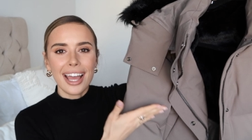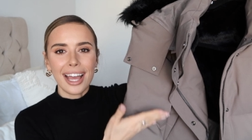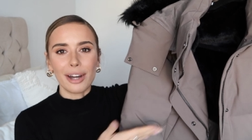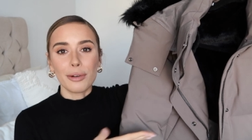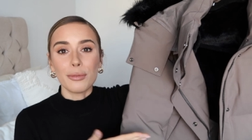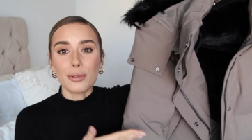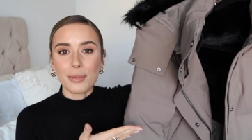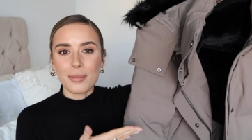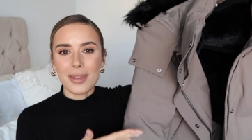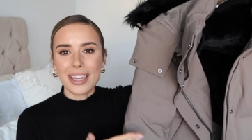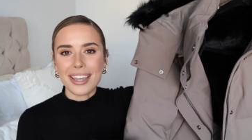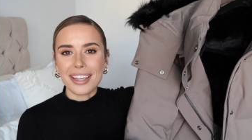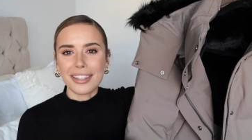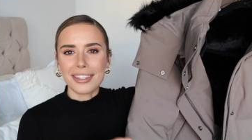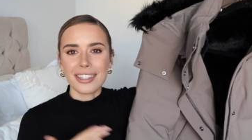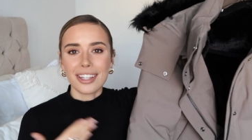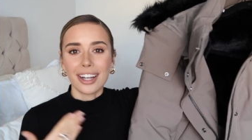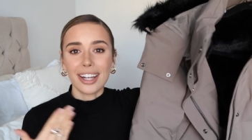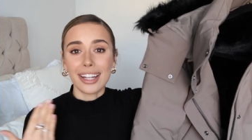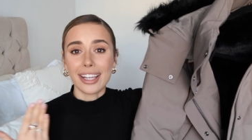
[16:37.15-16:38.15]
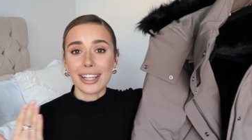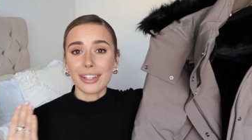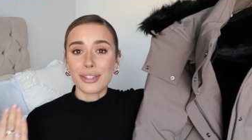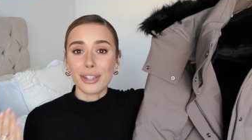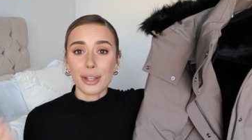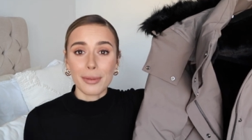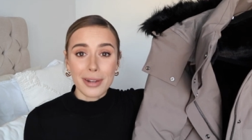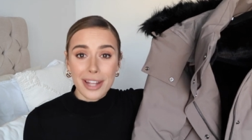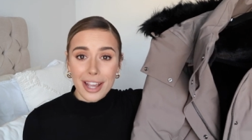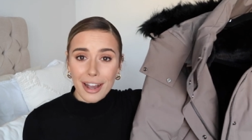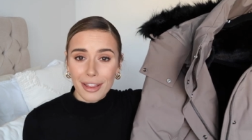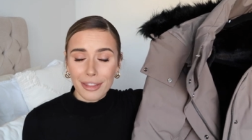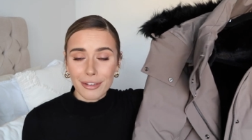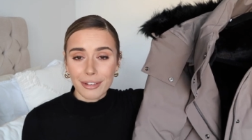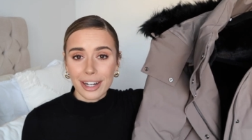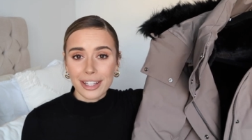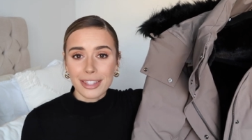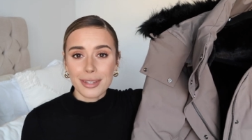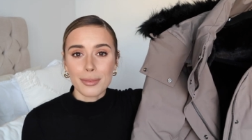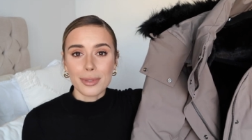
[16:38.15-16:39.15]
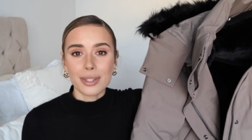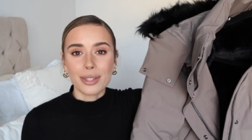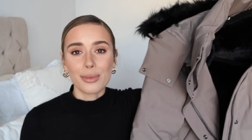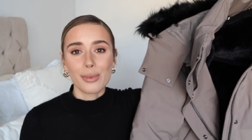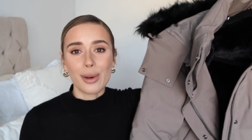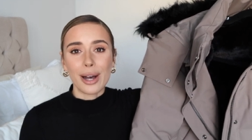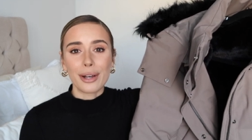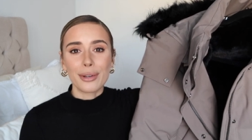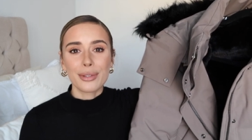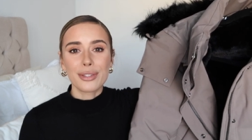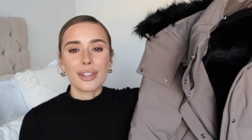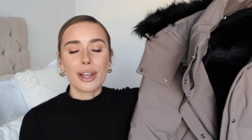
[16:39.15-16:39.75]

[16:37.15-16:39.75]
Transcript: helped me in styling so many other items as well.